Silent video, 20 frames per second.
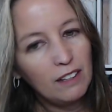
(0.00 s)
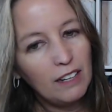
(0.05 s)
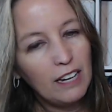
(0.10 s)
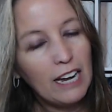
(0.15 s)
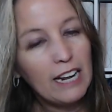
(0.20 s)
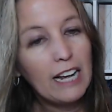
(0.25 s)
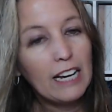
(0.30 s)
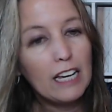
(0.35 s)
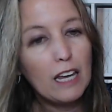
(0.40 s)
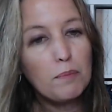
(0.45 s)

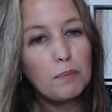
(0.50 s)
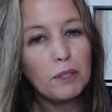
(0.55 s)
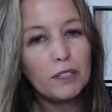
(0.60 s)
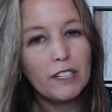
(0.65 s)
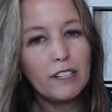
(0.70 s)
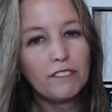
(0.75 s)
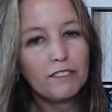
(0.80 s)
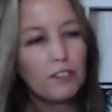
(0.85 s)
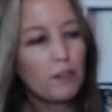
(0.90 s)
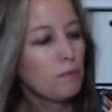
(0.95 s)
And I kept
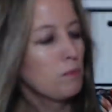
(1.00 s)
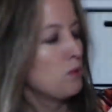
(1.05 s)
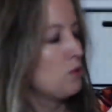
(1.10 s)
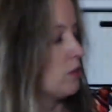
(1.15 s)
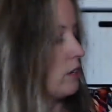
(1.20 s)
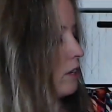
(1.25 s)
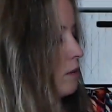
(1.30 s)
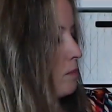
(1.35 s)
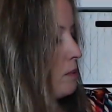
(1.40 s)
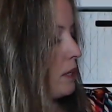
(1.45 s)
looking for
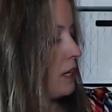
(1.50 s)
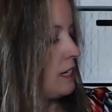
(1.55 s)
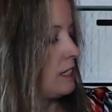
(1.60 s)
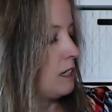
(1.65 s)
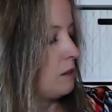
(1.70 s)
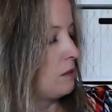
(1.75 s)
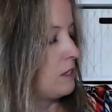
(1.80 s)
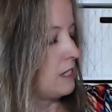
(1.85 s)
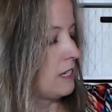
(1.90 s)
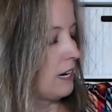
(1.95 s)
more because
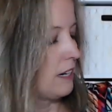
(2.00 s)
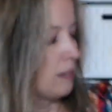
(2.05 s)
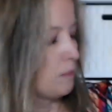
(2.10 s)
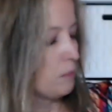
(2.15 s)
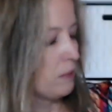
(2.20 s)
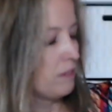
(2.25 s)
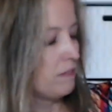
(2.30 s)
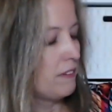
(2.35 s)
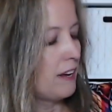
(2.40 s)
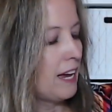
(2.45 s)
it was like
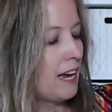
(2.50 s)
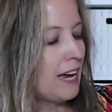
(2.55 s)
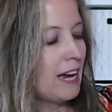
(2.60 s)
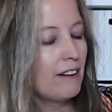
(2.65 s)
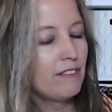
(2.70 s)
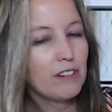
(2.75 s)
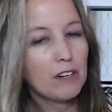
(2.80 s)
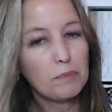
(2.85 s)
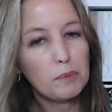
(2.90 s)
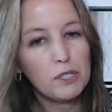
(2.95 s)
number
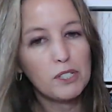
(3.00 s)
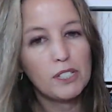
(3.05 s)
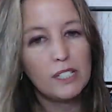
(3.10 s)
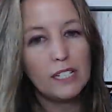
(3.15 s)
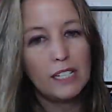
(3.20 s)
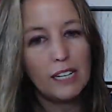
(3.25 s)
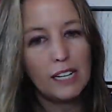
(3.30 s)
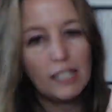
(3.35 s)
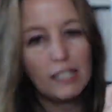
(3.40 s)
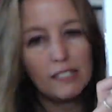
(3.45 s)
5, number
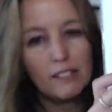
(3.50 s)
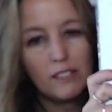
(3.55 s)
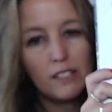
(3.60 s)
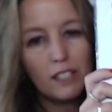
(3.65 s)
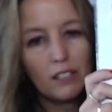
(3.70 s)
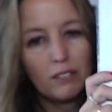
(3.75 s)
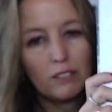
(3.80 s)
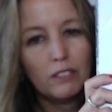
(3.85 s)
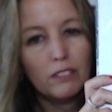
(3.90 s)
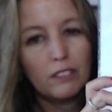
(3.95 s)
6. It's
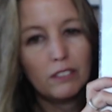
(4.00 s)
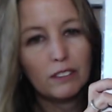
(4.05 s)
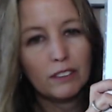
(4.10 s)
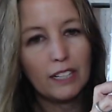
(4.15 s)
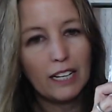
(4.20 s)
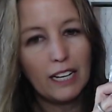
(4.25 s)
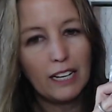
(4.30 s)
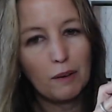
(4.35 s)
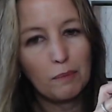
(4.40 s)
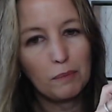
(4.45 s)
like, oh,
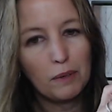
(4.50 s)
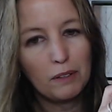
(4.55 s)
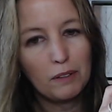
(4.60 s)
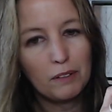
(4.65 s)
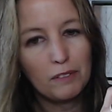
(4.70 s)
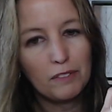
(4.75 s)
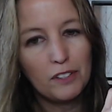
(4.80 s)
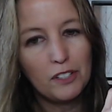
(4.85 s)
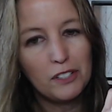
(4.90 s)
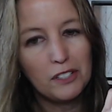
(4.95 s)
okay, I'm
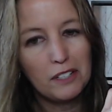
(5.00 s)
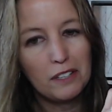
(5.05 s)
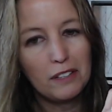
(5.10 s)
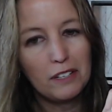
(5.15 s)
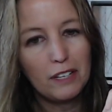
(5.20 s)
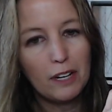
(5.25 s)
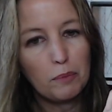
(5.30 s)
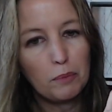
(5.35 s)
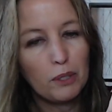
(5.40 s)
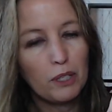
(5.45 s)
confused on the
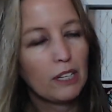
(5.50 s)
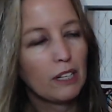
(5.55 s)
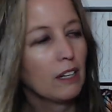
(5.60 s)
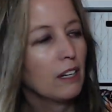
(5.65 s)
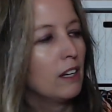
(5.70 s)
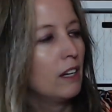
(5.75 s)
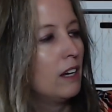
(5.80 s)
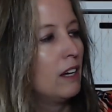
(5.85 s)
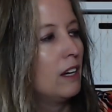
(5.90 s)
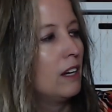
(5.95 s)
numbering.
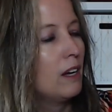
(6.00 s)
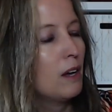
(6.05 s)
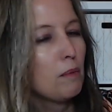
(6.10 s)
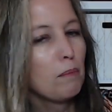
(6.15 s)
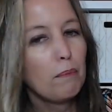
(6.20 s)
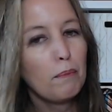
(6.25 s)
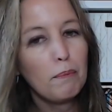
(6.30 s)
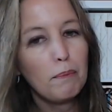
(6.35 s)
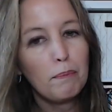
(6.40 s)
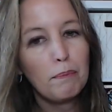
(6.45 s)

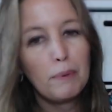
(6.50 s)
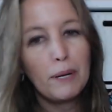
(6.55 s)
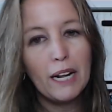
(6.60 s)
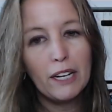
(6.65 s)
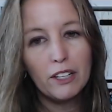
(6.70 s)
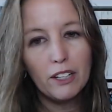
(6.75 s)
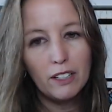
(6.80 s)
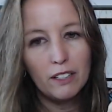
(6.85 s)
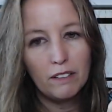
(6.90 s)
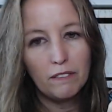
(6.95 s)
But I
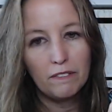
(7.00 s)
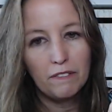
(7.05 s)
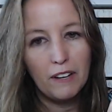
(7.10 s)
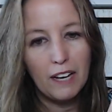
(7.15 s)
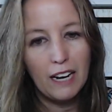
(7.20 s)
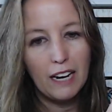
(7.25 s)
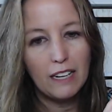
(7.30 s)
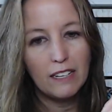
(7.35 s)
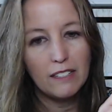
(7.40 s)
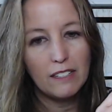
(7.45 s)
couldn't
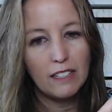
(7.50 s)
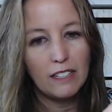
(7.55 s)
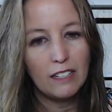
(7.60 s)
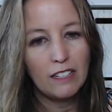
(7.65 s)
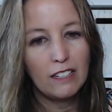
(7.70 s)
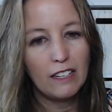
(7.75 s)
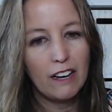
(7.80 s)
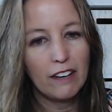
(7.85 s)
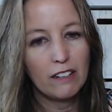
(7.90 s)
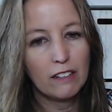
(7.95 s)
find
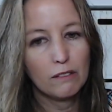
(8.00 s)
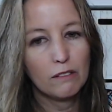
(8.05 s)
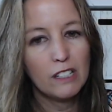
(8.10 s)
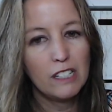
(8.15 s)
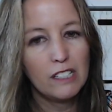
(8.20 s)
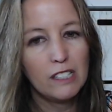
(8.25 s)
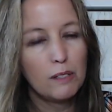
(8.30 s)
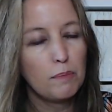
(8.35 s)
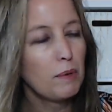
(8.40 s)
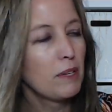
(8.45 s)
any other
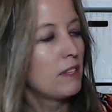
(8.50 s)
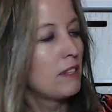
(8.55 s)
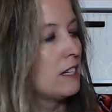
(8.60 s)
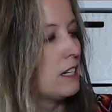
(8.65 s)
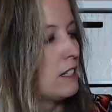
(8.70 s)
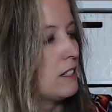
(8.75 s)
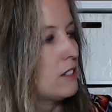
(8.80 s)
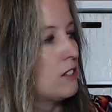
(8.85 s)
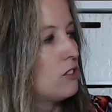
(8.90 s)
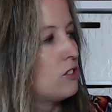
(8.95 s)
ones but
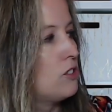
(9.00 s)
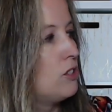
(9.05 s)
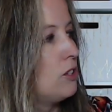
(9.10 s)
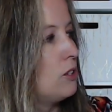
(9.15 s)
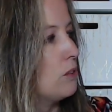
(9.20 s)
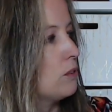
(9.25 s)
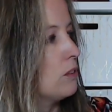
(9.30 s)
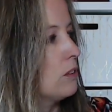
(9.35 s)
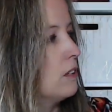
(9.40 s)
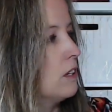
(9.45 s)
these
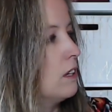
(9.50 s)
2.